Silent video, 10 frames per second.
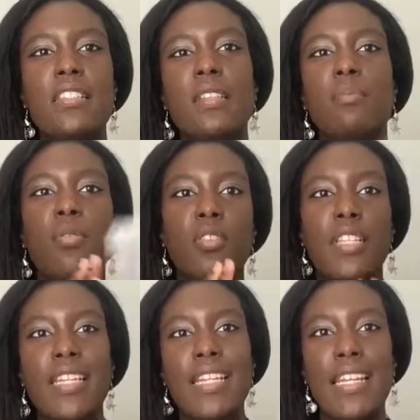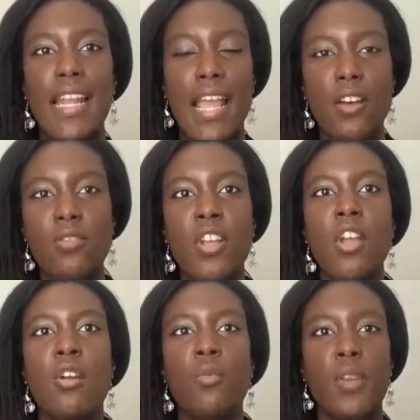easily pull it in and out
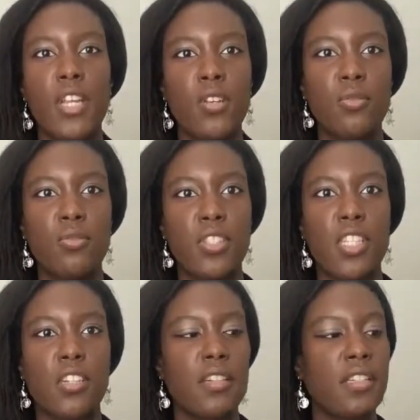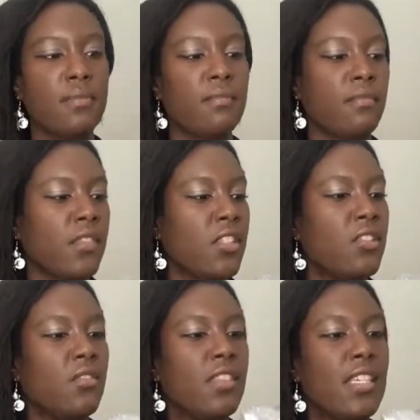when I go through security.
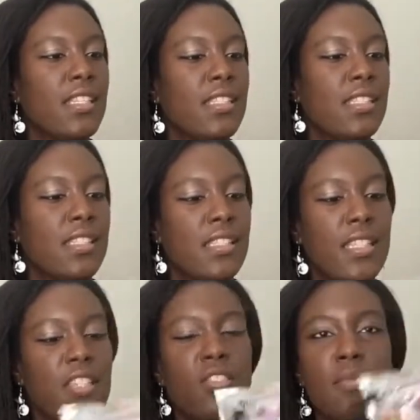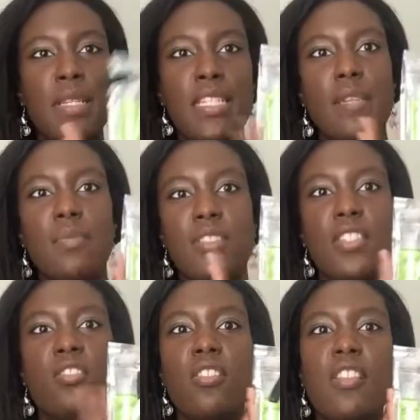So these are my staples.
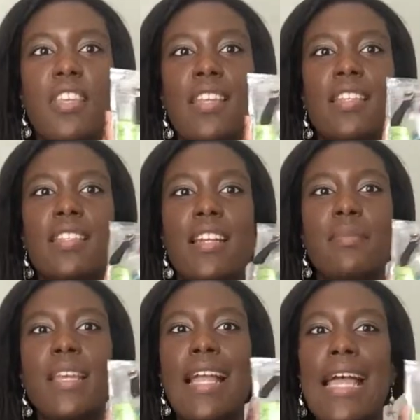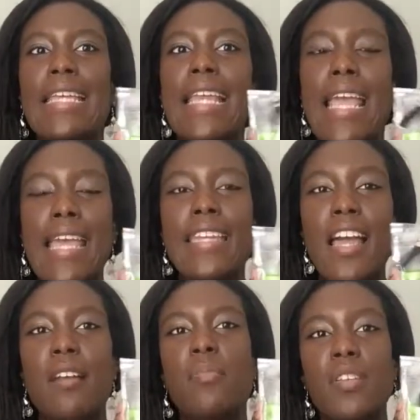These are the things that I'm like, I
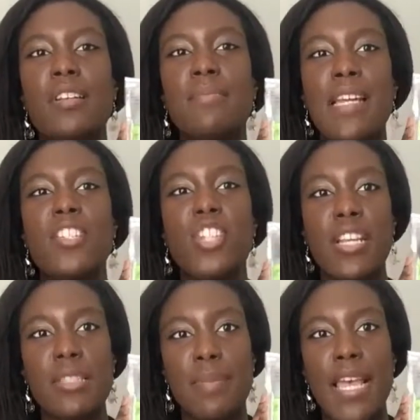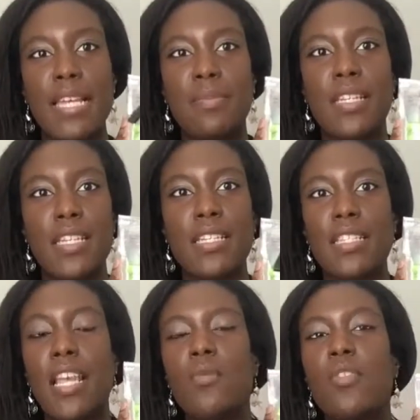cannot put in my checked bag because
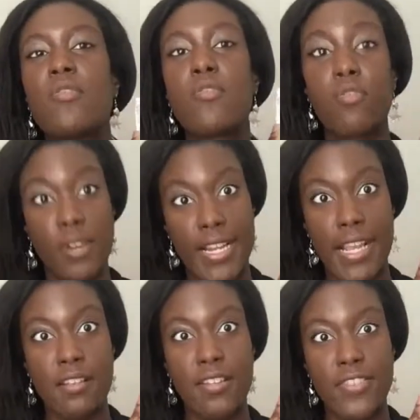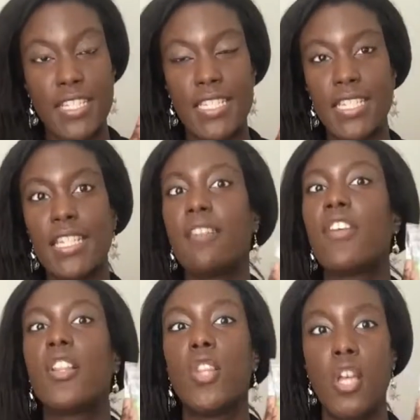I would freak out if I did, and
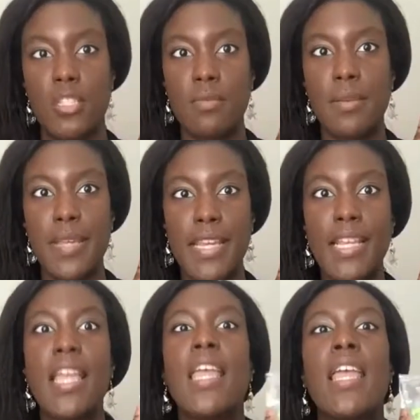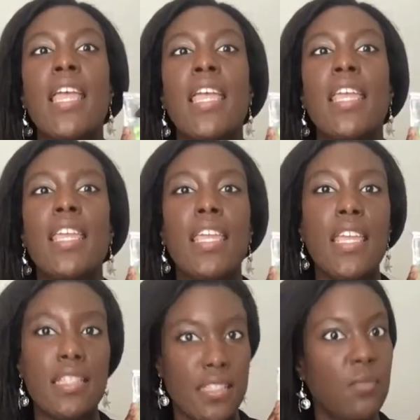if I lost my bag,
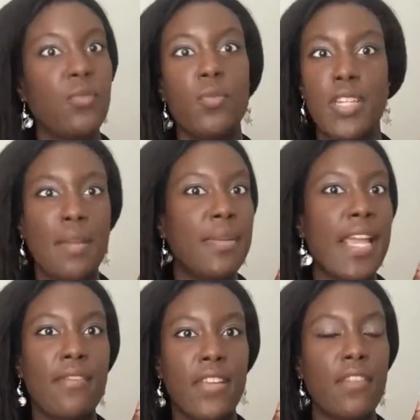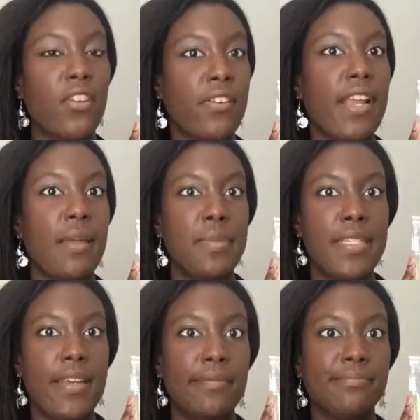someone would not be having a very happy
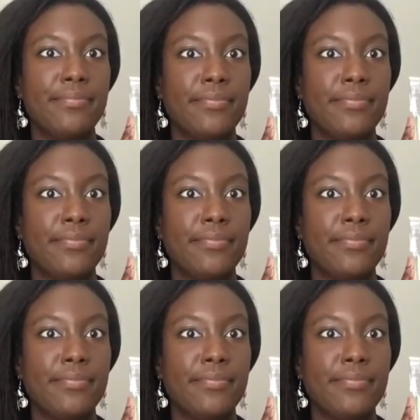day.